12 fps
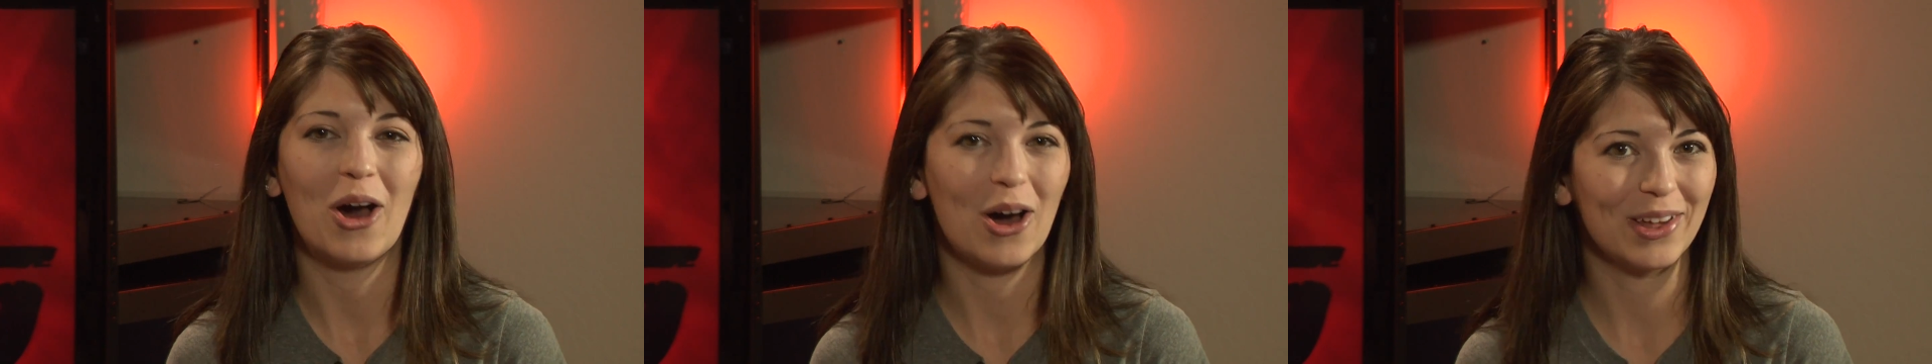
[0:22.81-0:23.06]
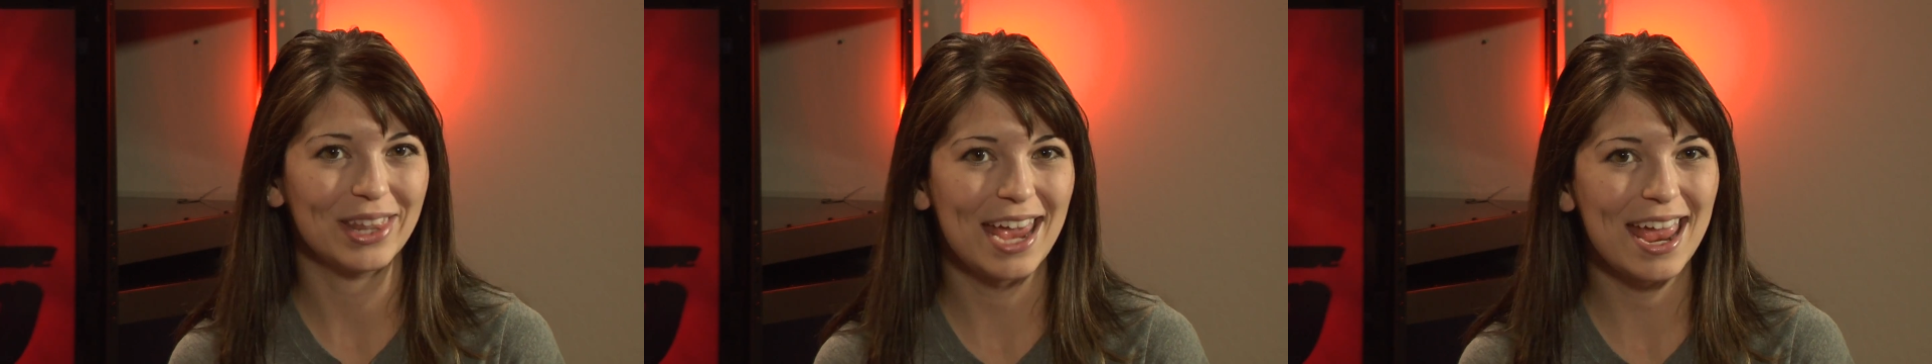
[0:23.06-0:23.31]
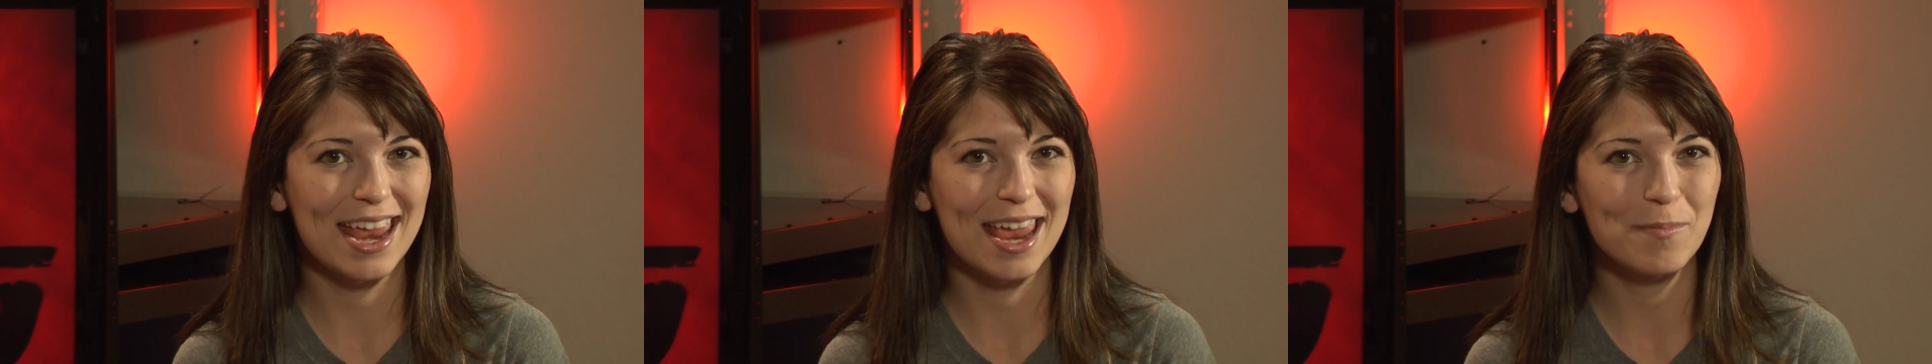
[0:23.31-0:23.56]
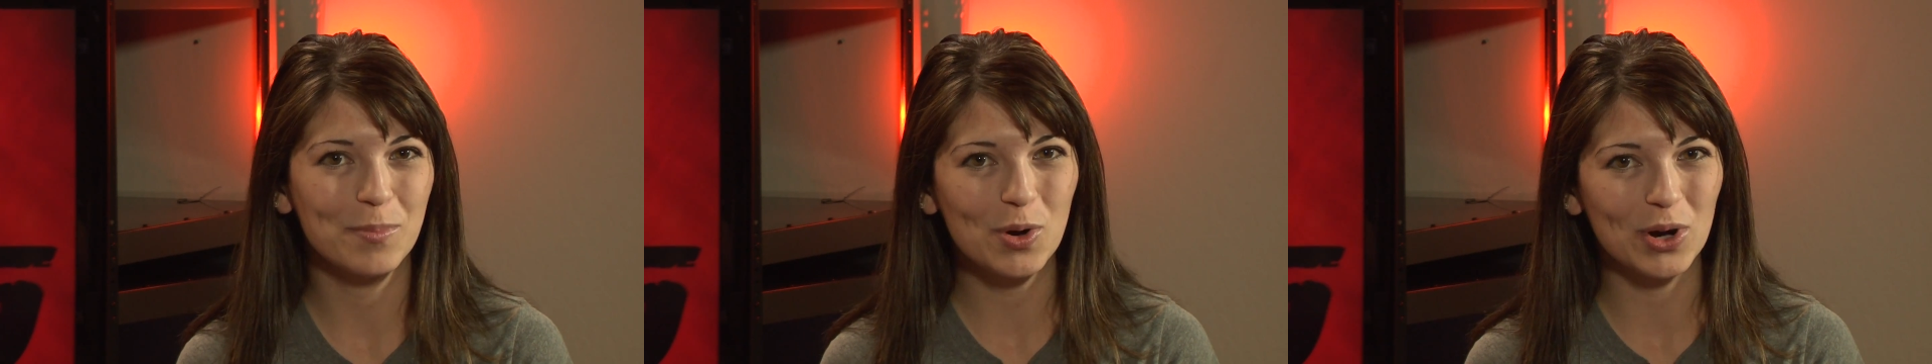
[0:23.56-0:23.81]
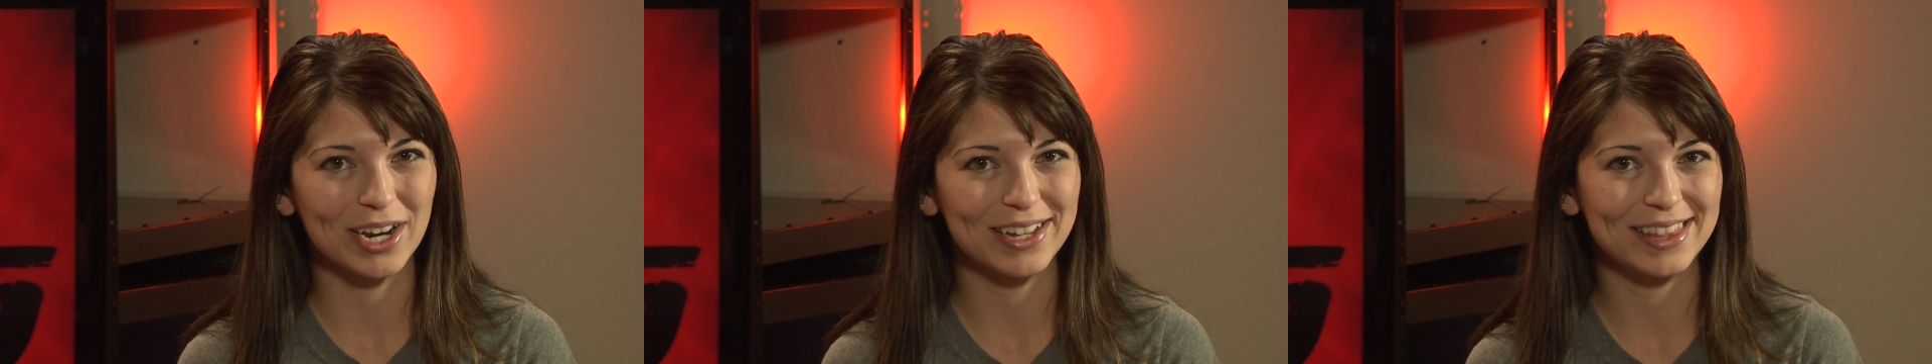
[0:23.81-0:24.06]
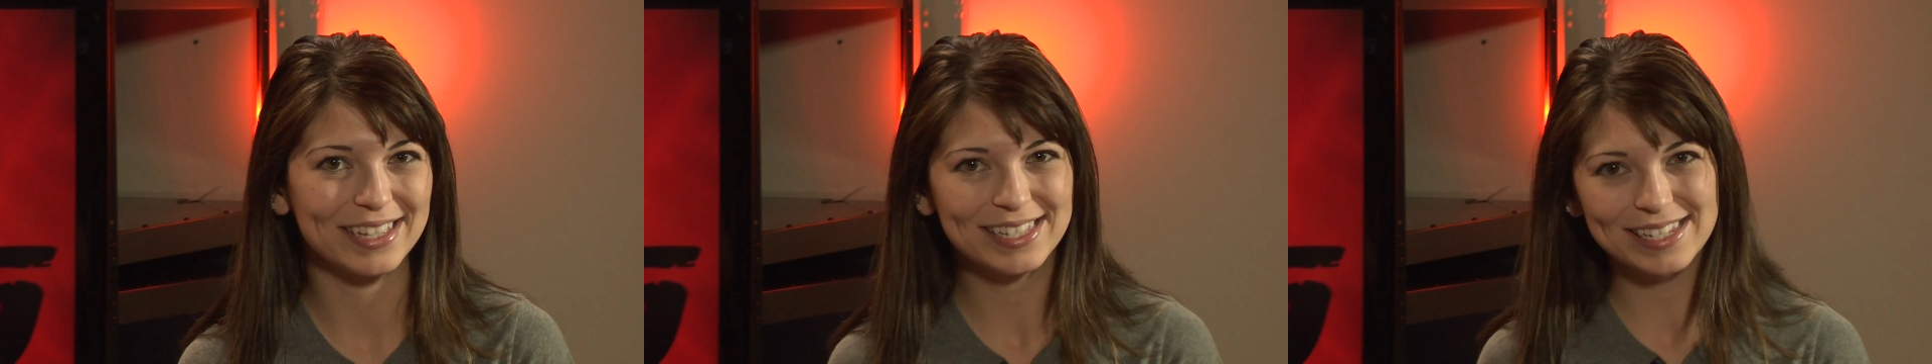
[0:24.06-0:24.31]
All that and more
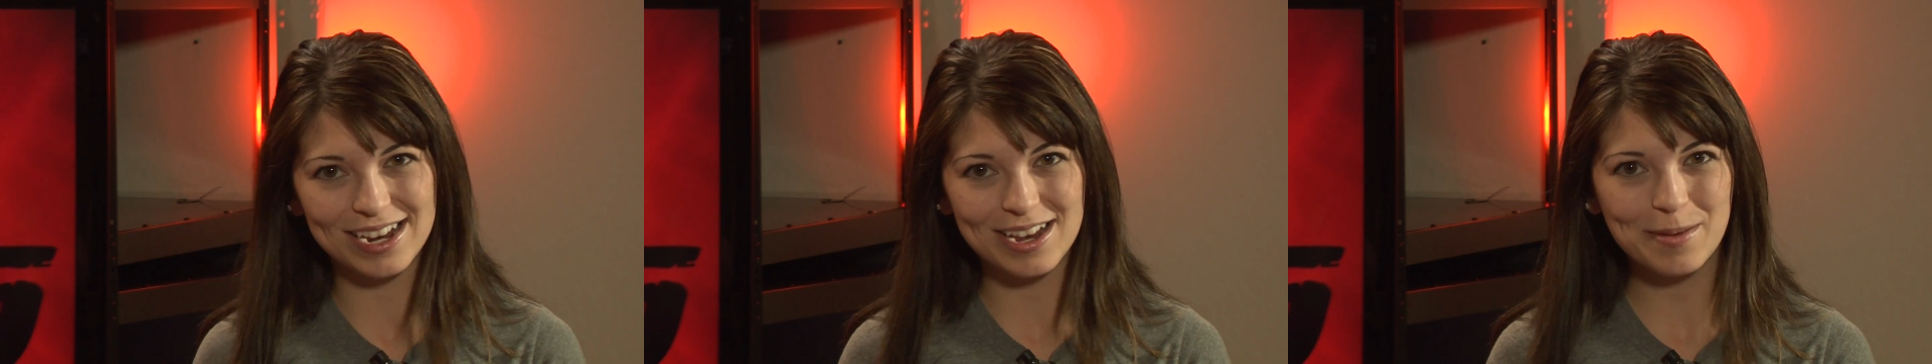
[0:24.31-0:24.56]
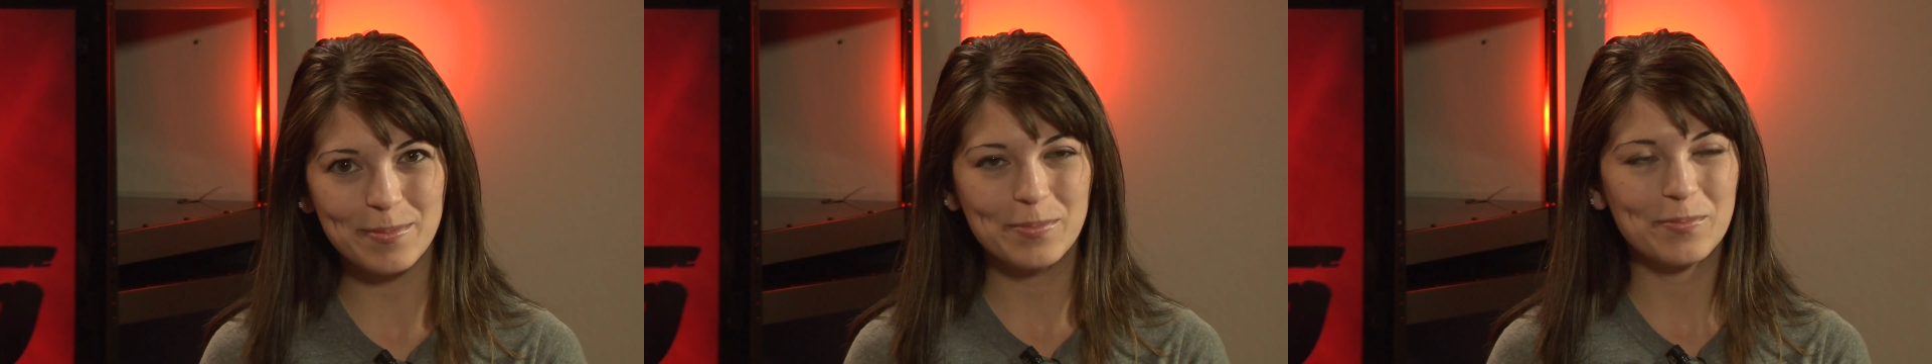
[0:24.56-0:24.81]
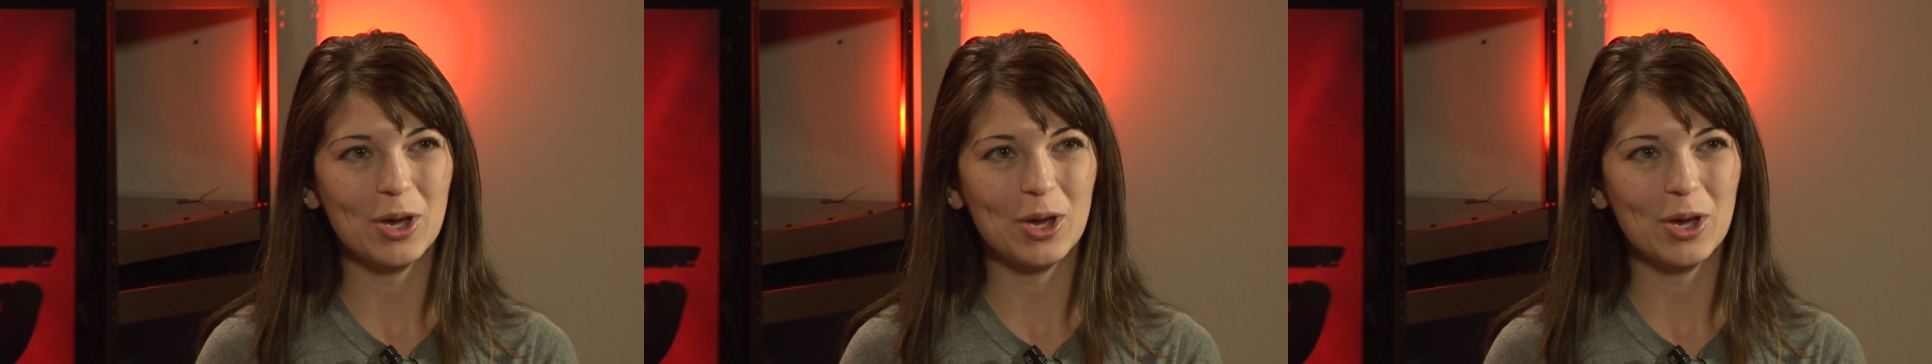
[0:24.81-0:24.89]
this time